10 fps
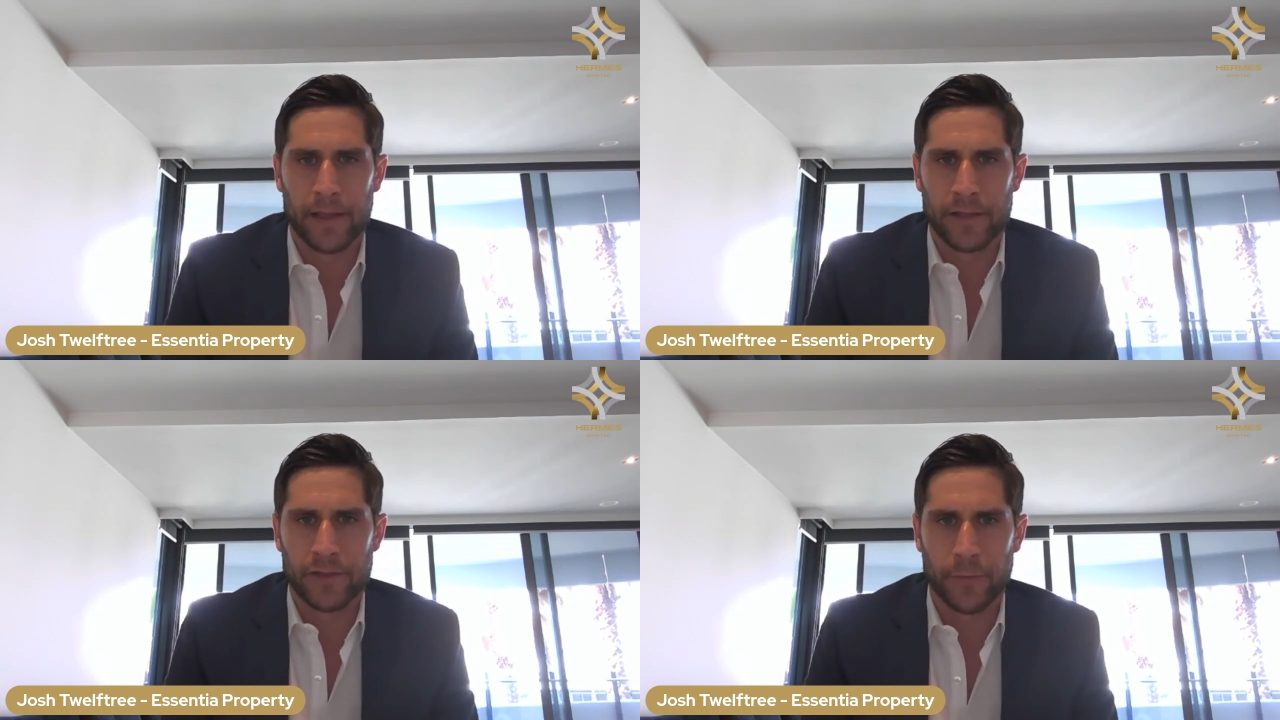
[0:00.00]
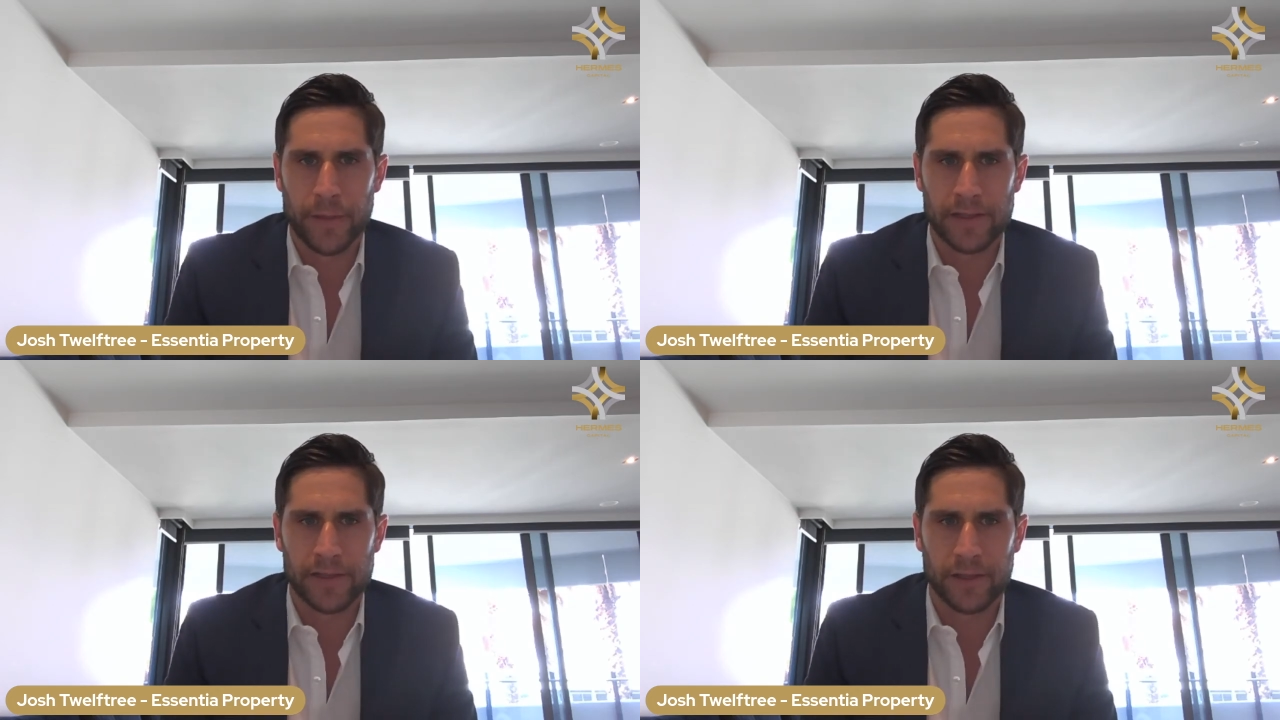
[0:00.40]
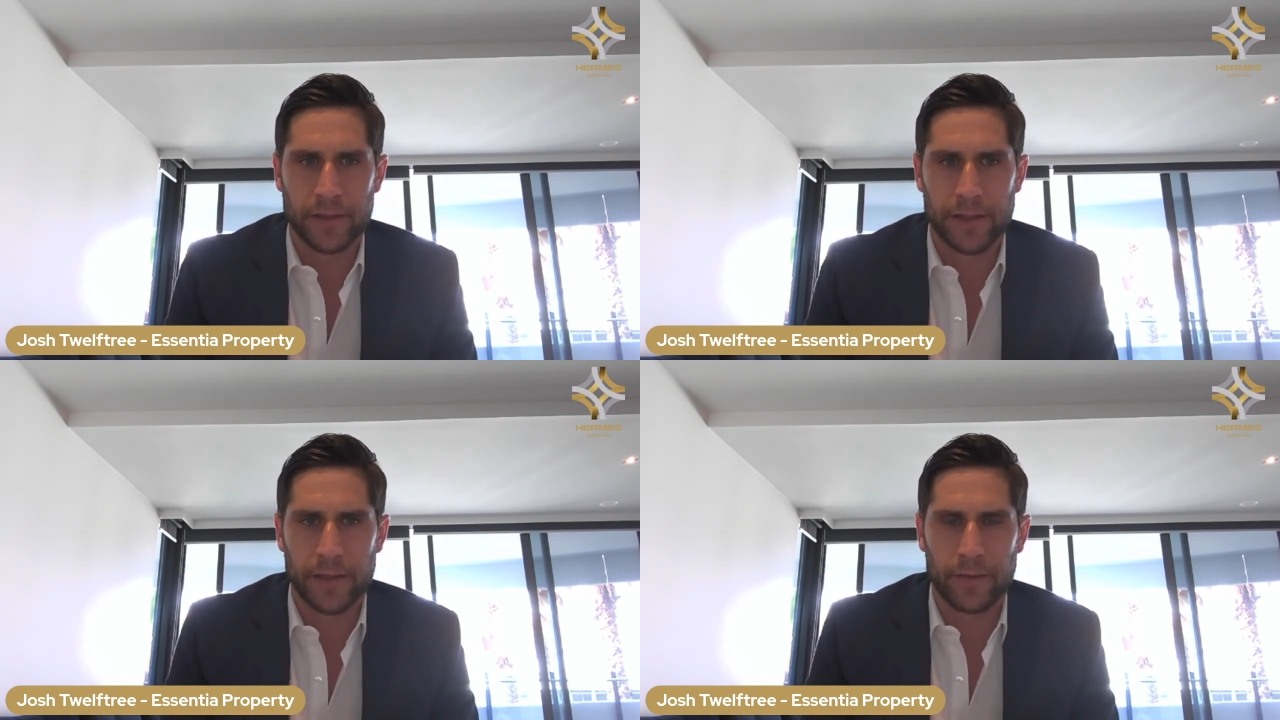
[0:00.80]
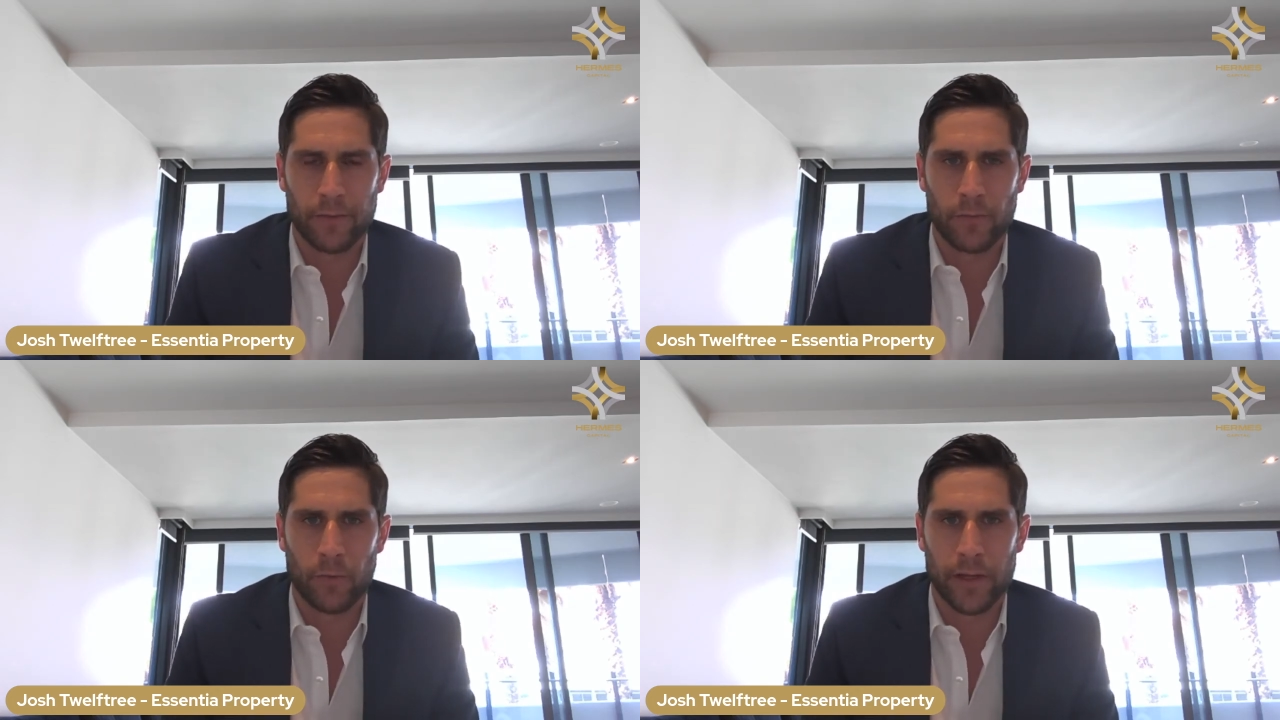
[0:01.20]
So basically,
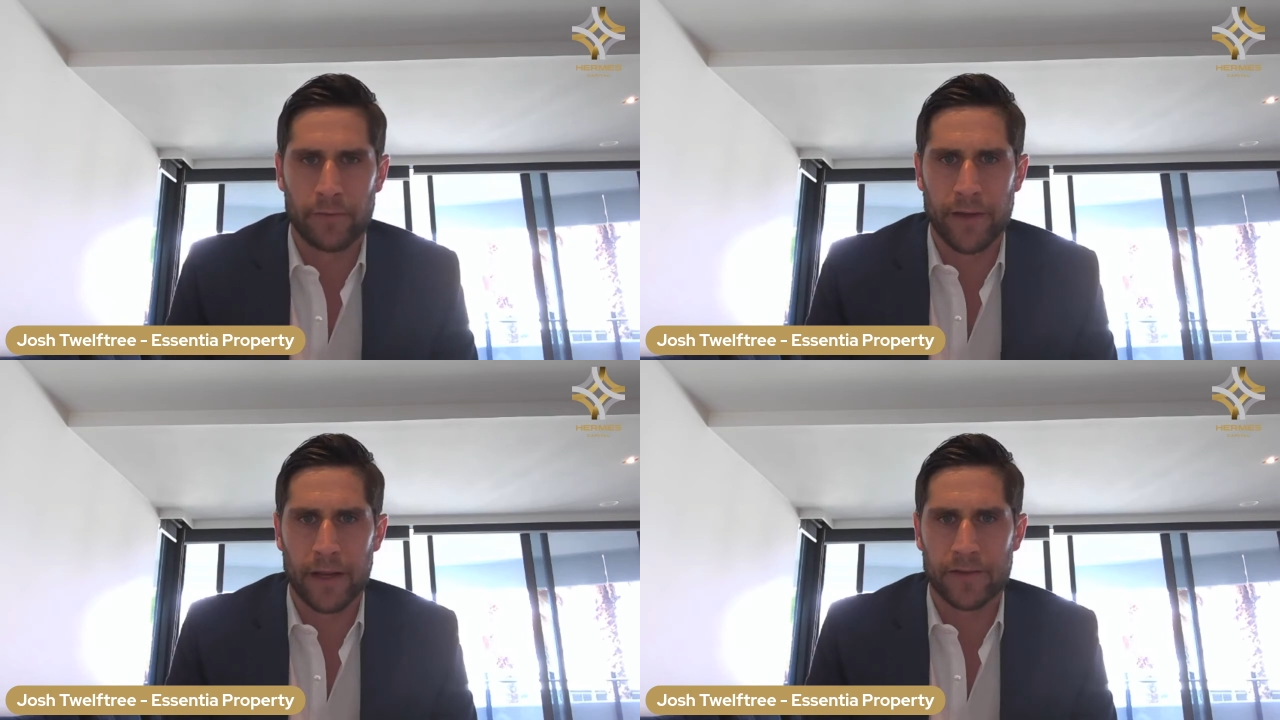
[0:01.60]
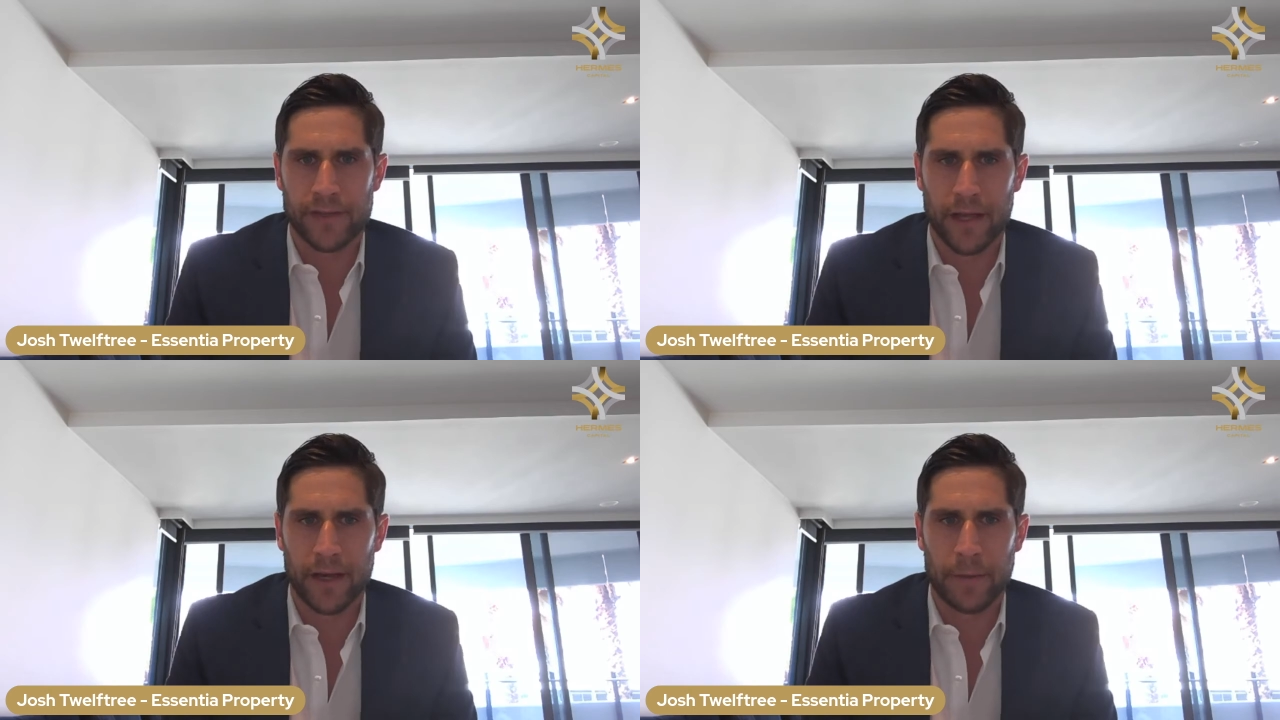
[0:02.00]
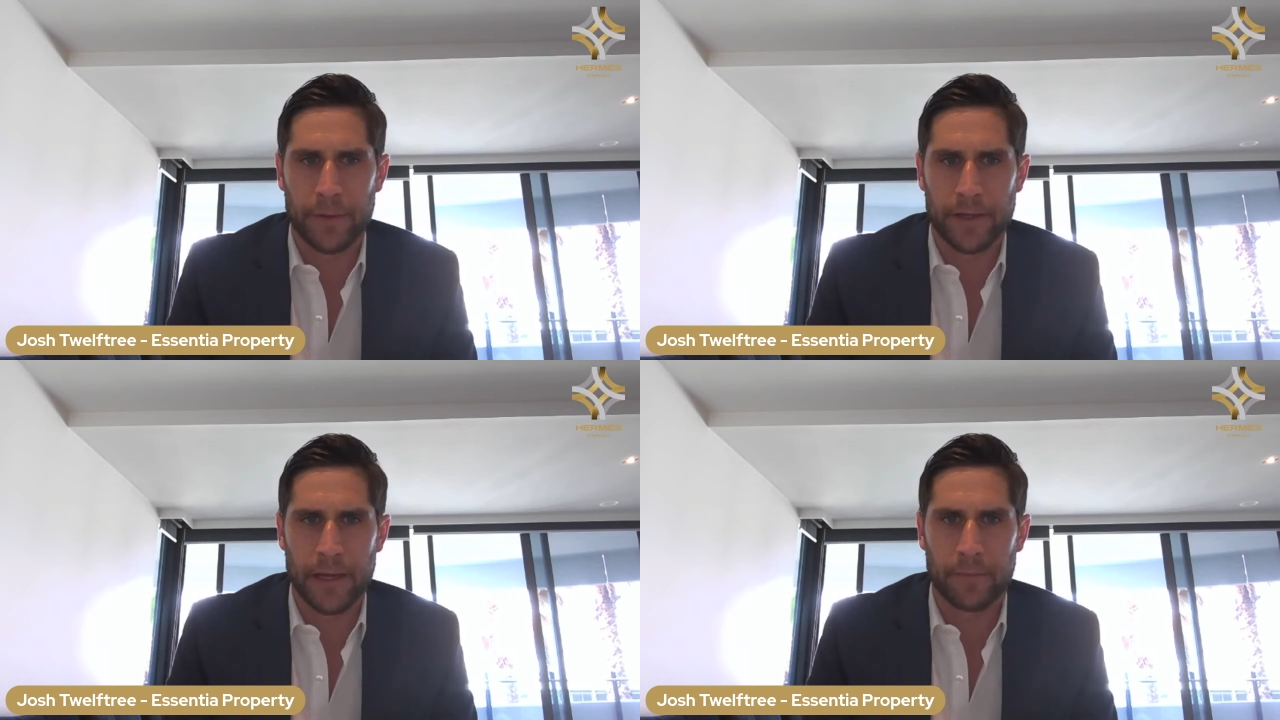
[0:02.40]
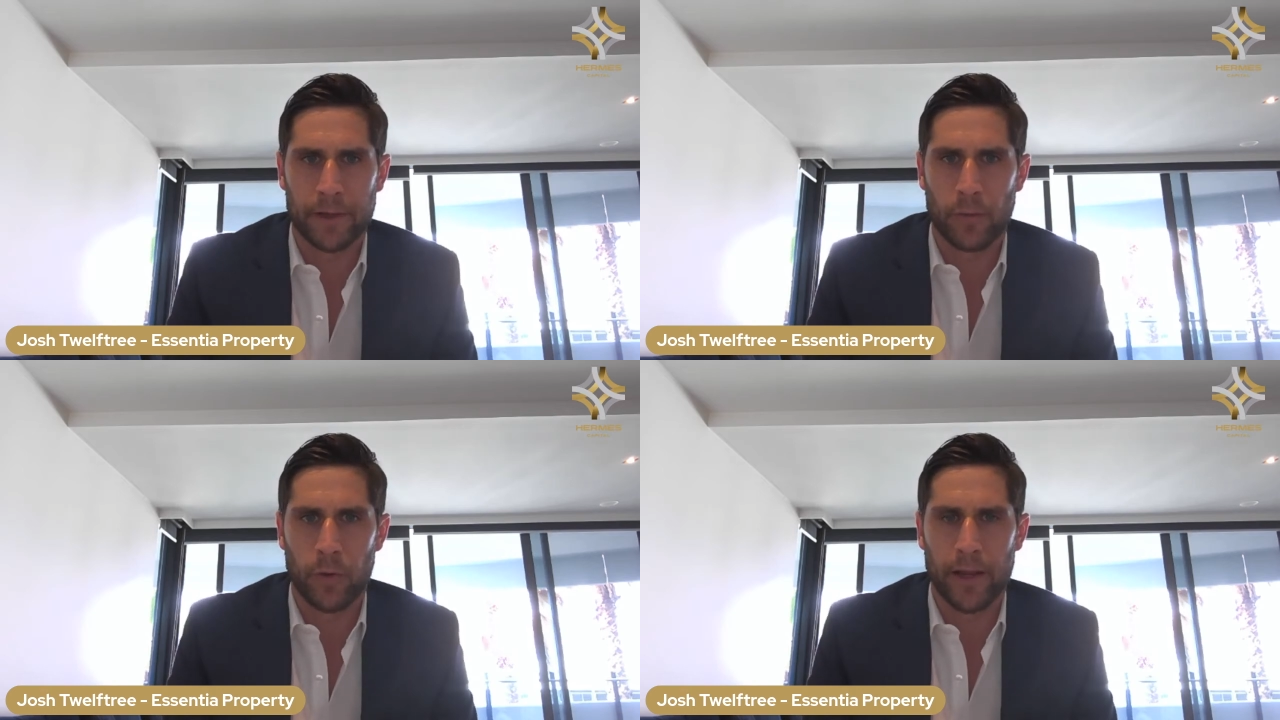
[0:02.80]
we have now started up a
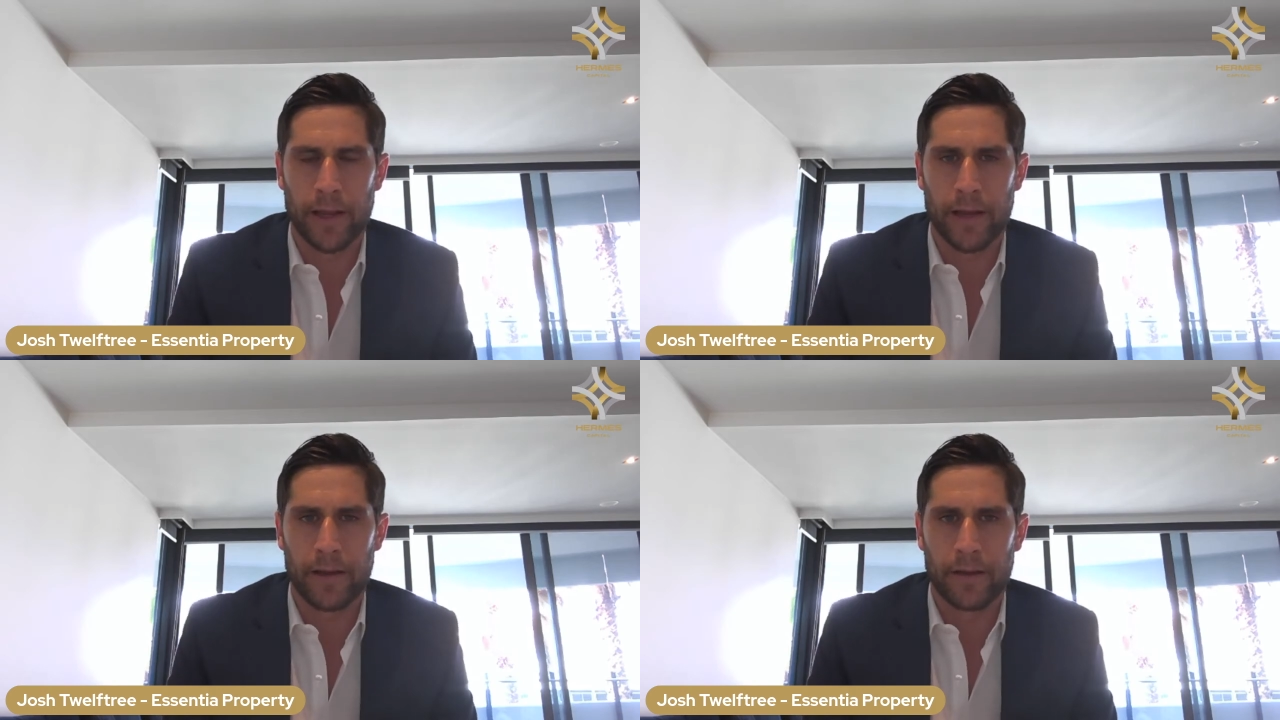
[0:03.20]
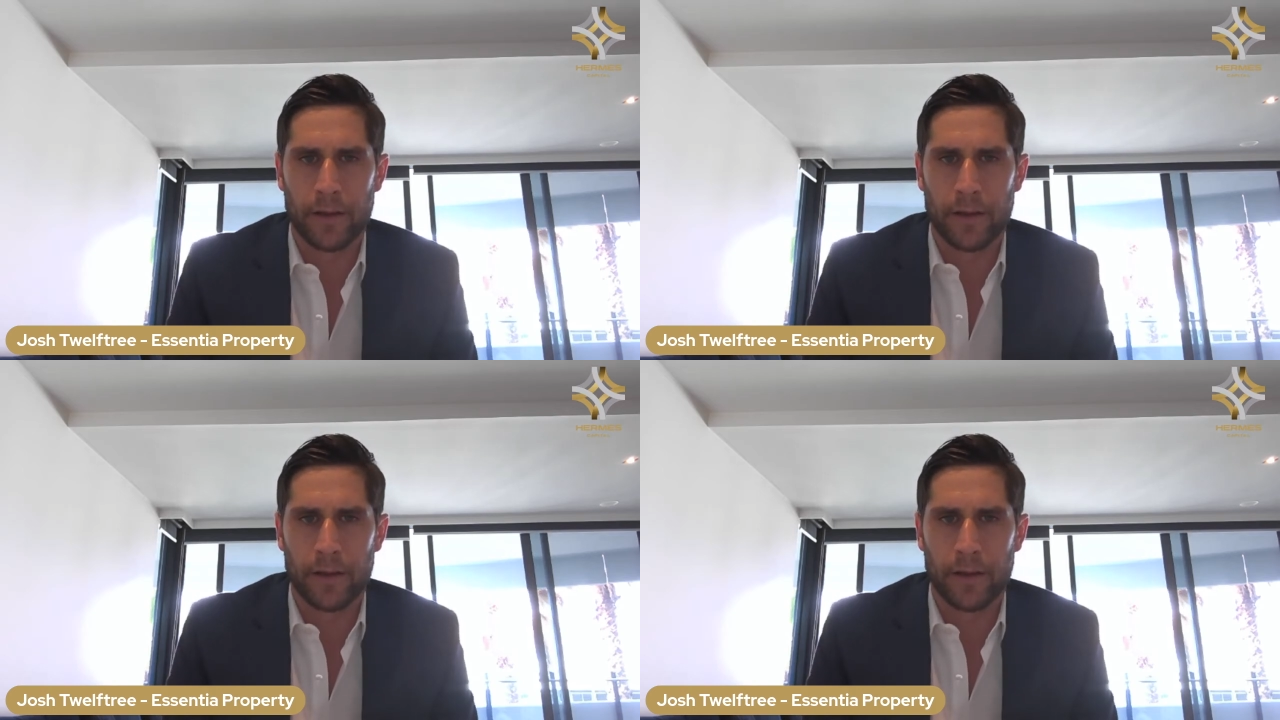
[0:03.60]
company where